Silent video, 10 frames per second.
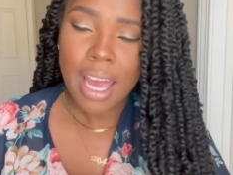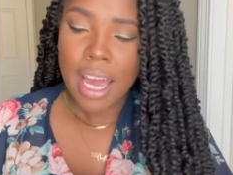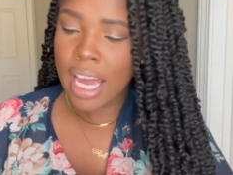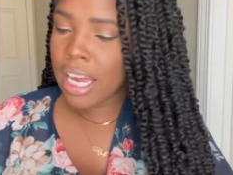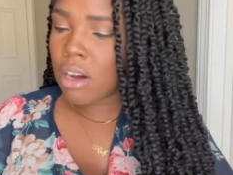
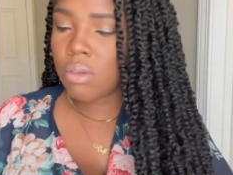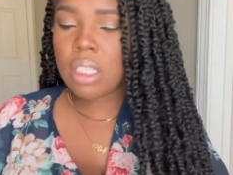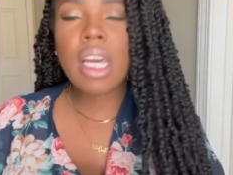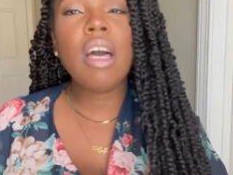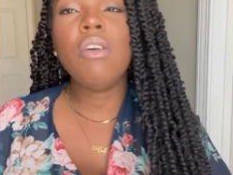He gonna
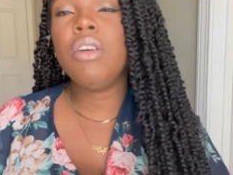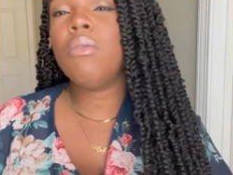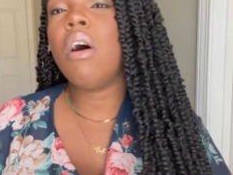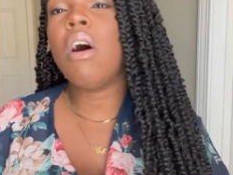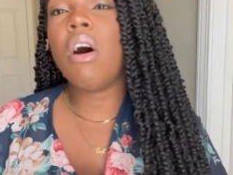tell
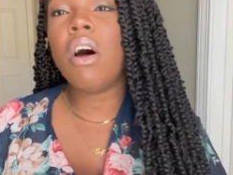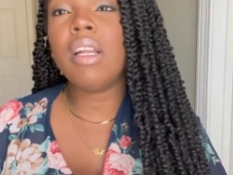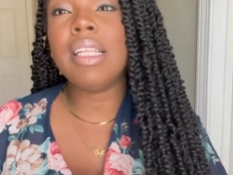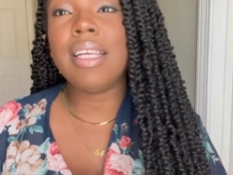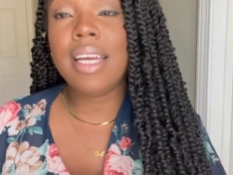you all
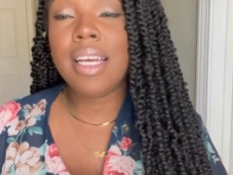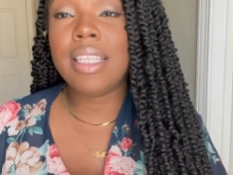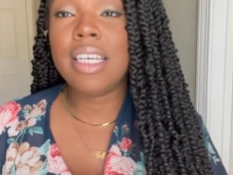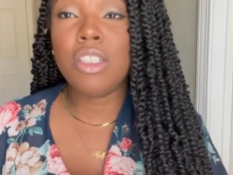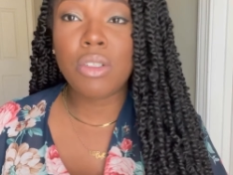the things
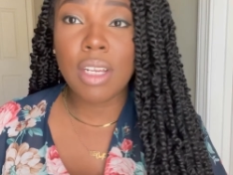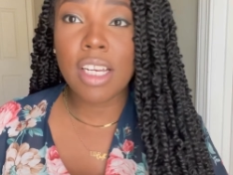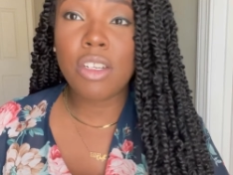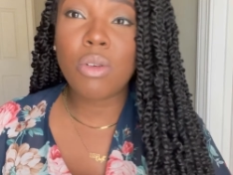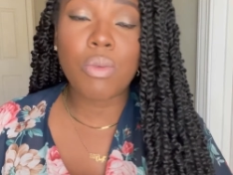that you need to
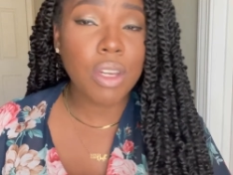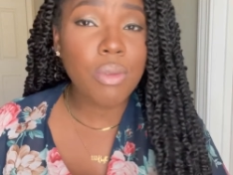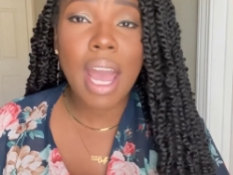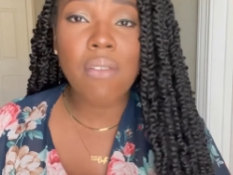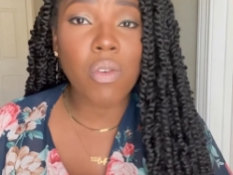do when you
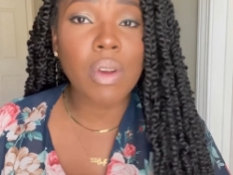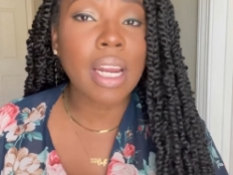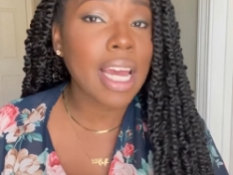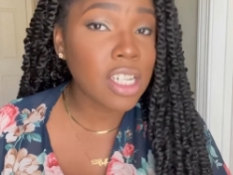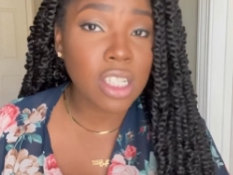have a
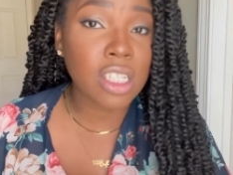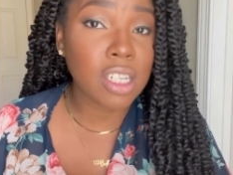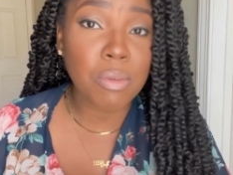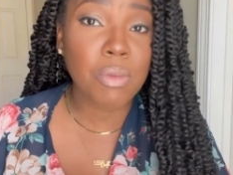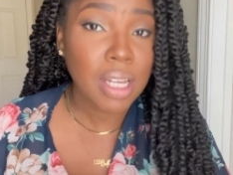
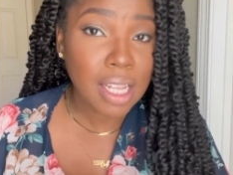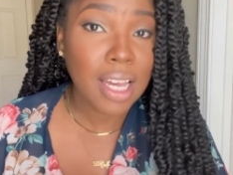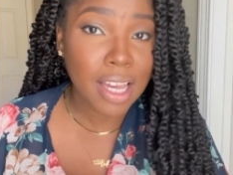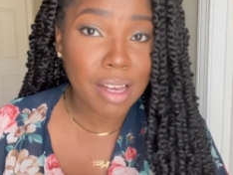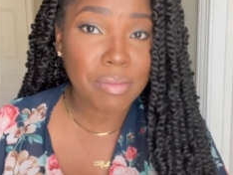relationship with
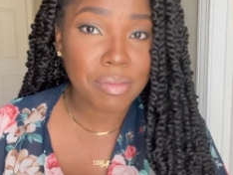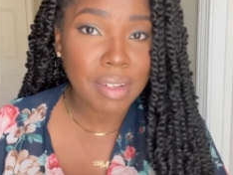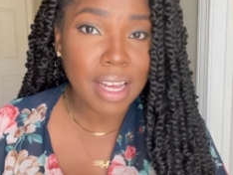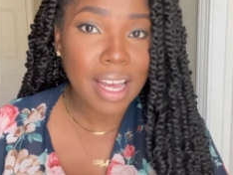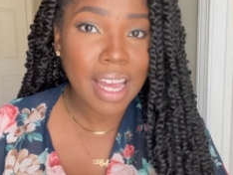him.
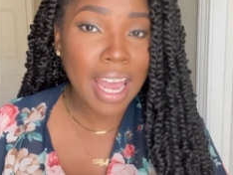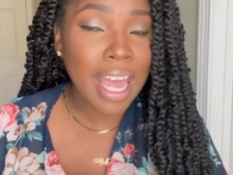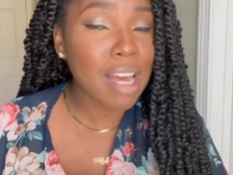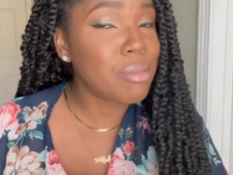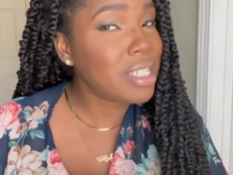
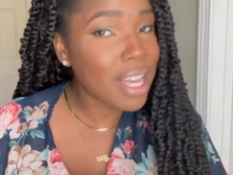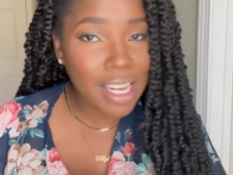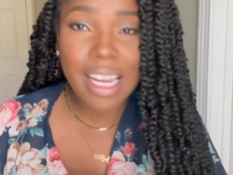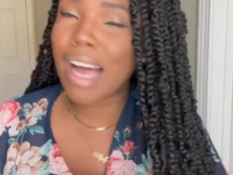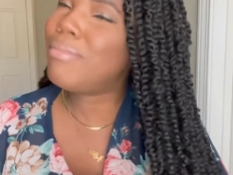And I'm
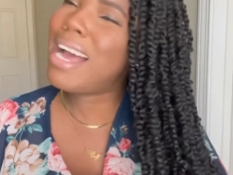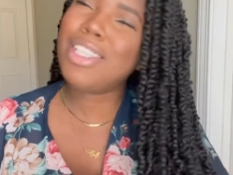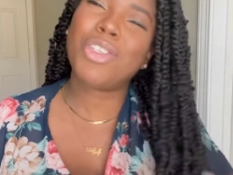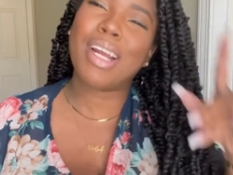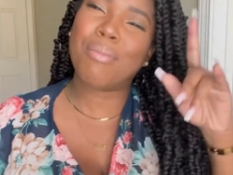telling you, I'm not
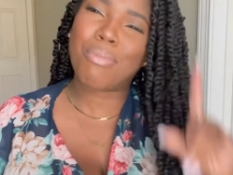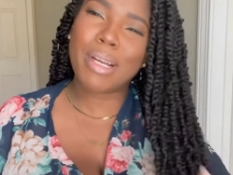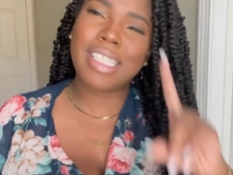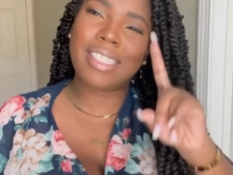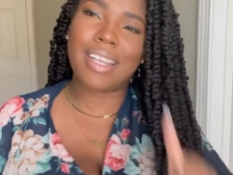trying to
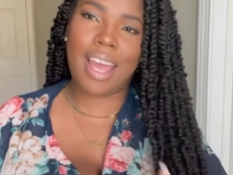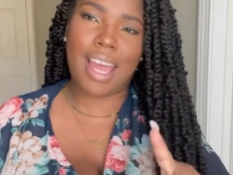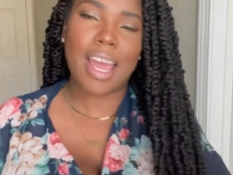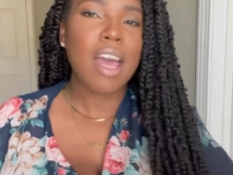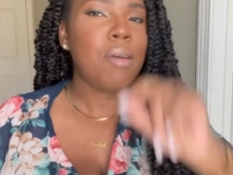preach
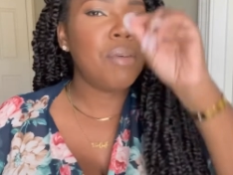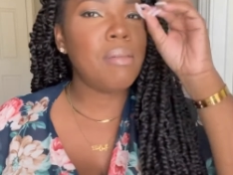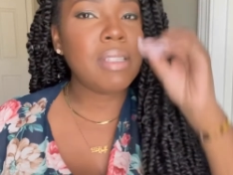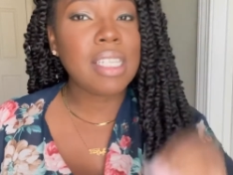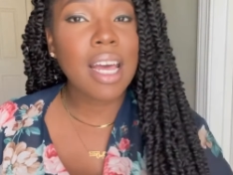today, but
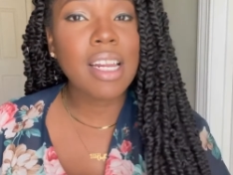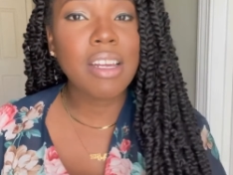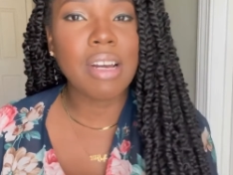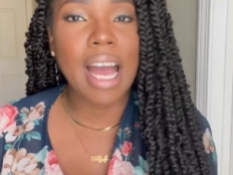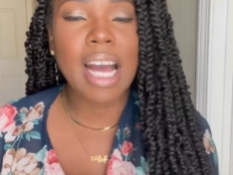I'm telling
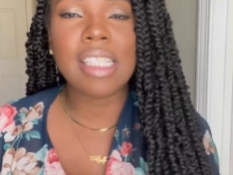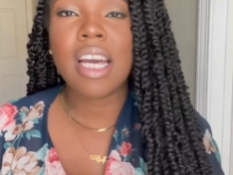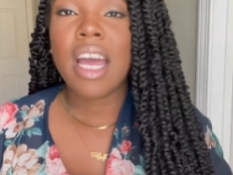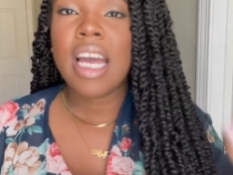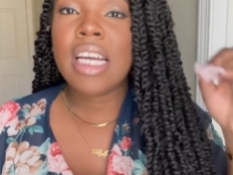you guys,
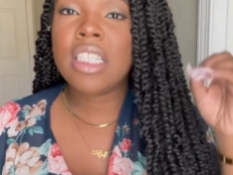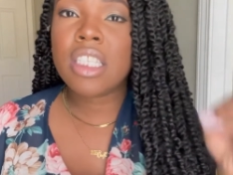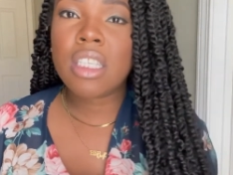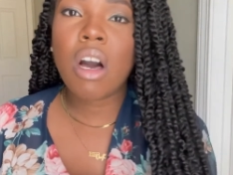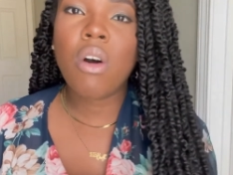it's
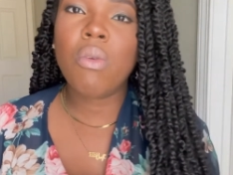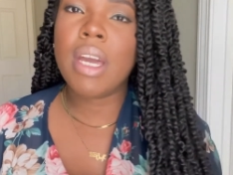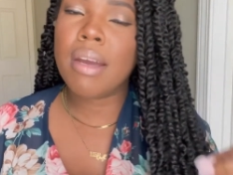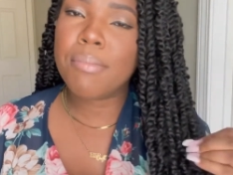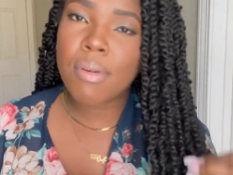so
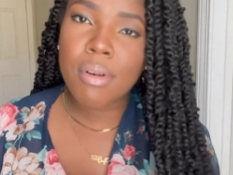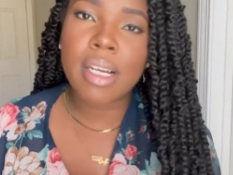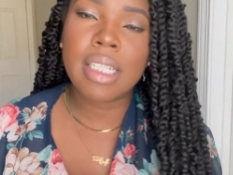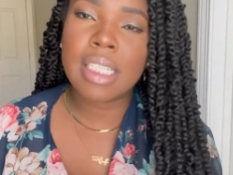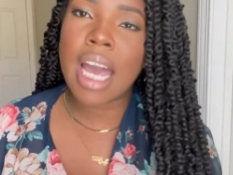
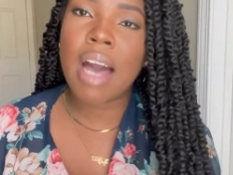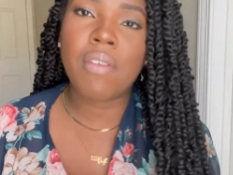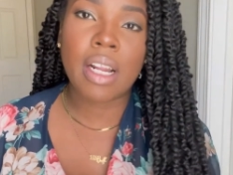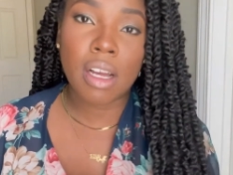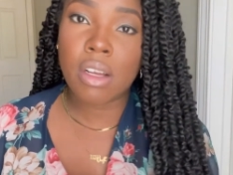important to have
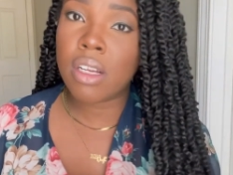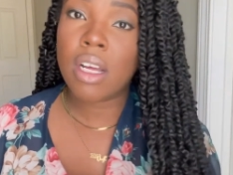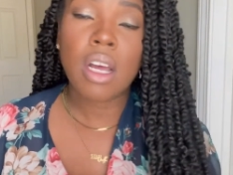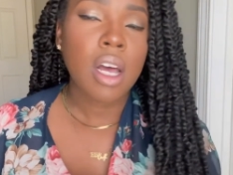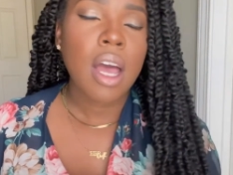a
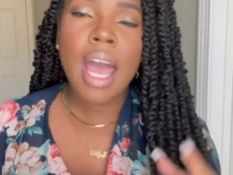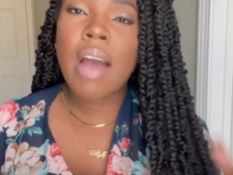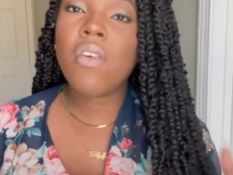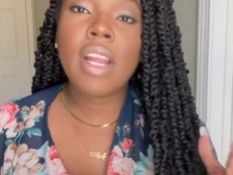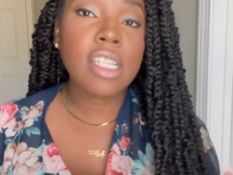
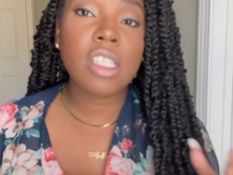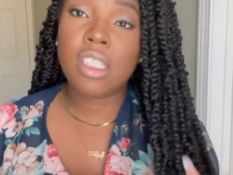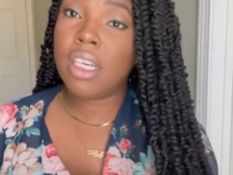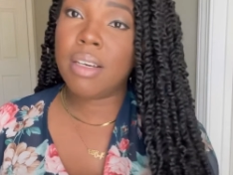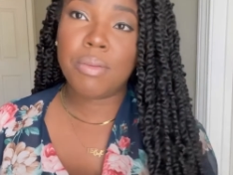have a
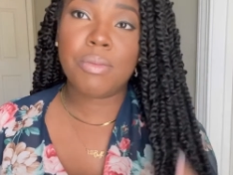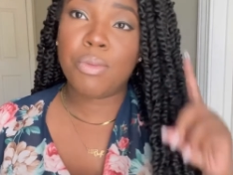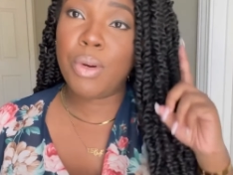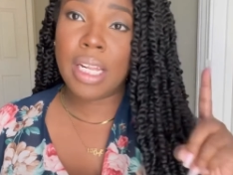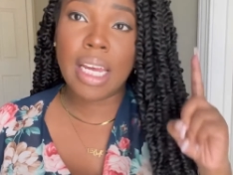relationship
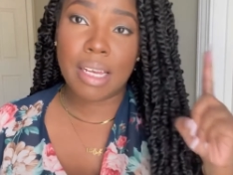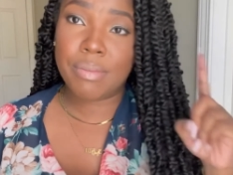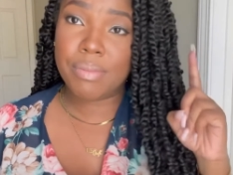with him.